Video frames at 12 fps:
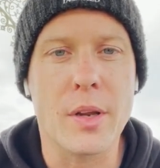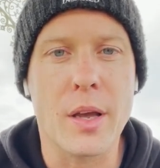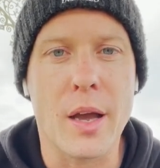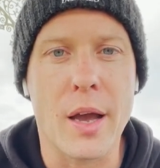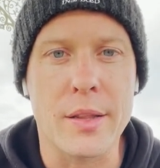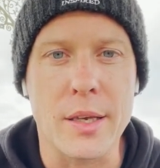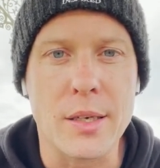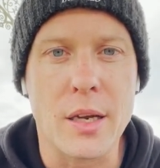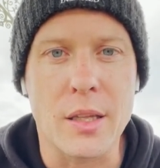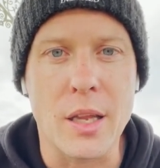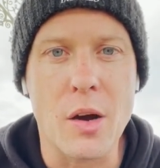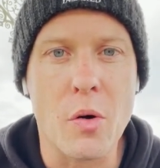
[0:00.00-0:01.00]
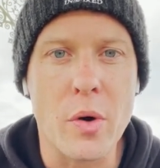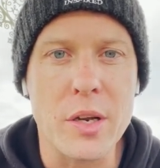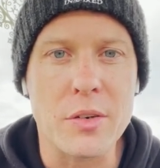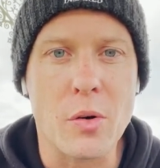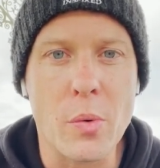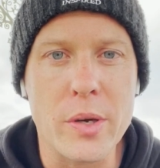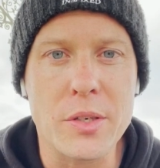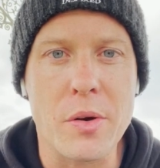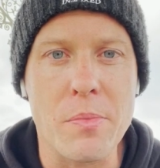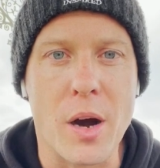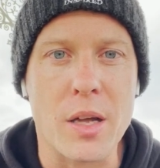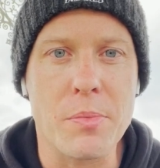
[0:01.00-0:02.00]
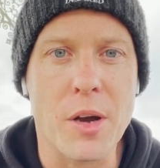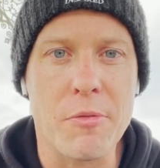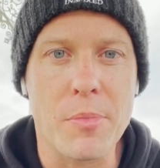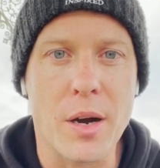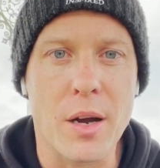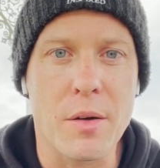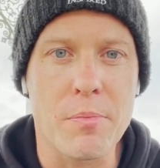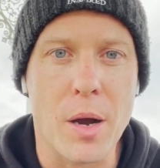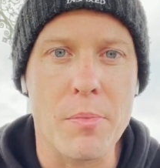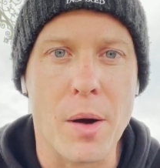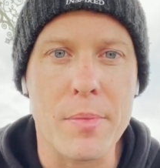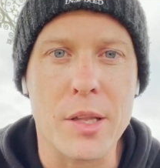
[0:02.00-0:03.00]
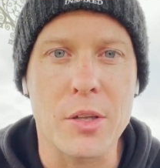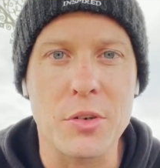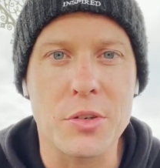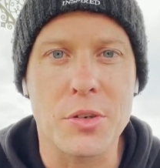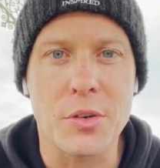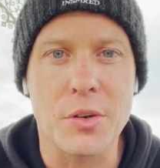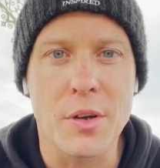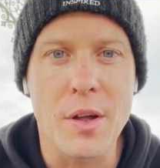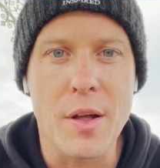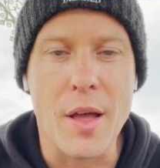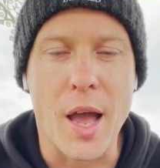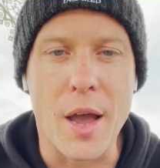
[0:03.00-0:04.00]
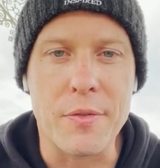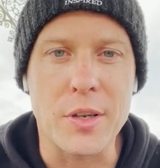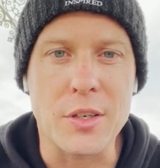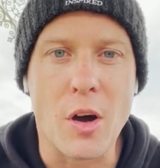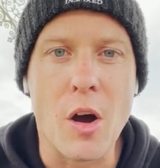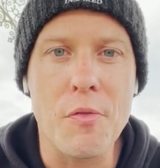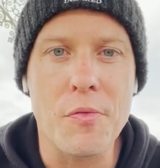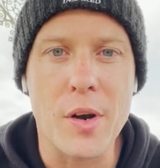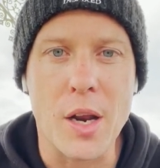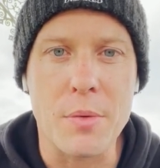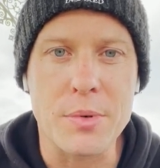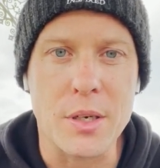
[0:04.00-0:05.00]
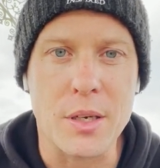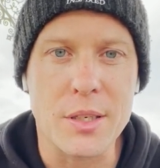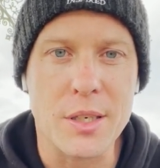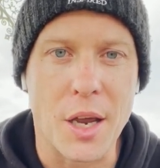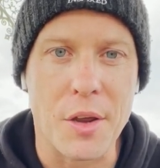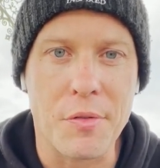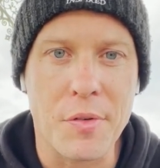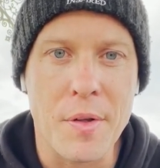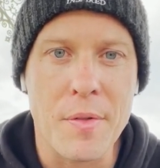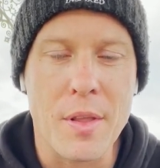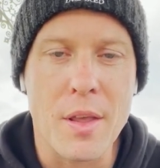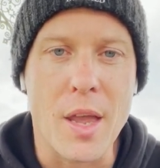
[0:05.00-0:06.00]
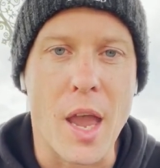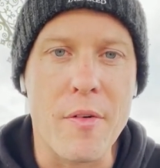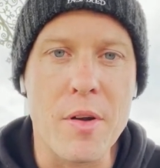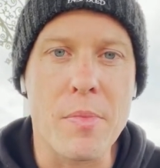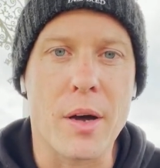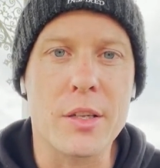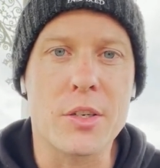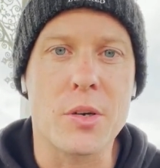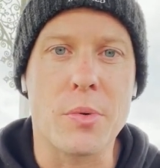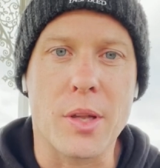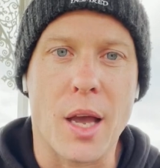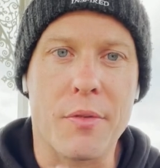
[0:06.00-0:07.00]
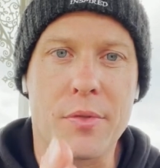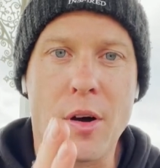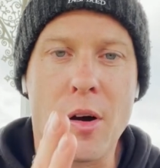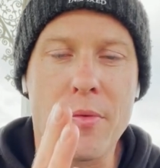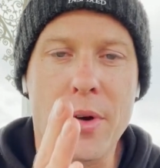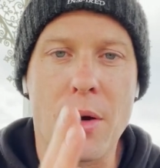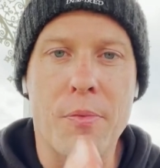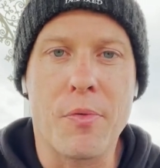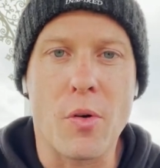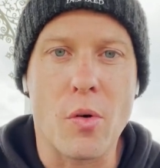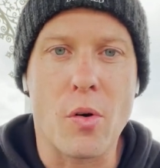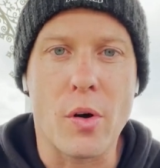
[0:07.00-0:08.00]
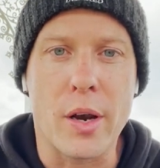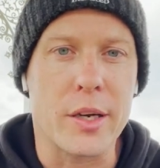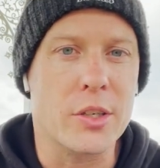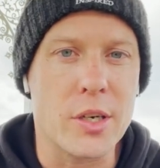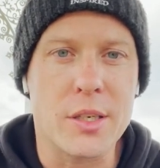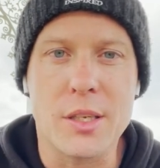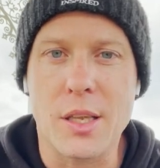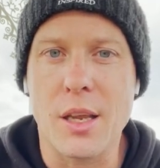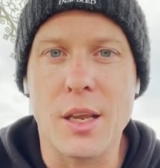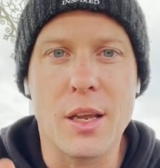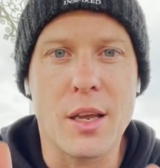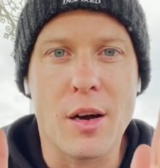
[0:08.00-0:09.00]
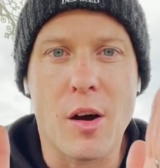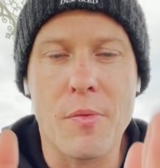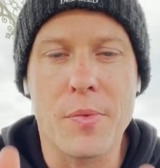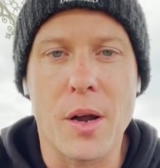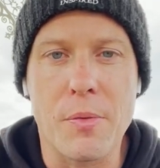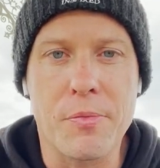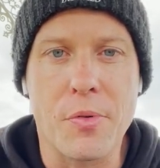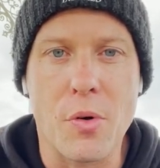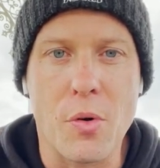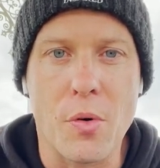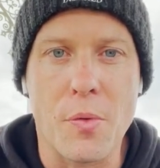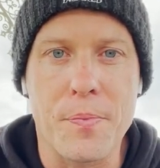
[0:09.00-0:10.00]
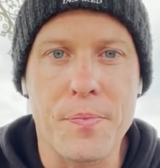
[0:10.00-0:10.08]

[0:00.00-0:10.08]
And this idea always reminds me of my mom that used to have these envelopes in her safe. Every month she would have the envelope for electricity, envelope for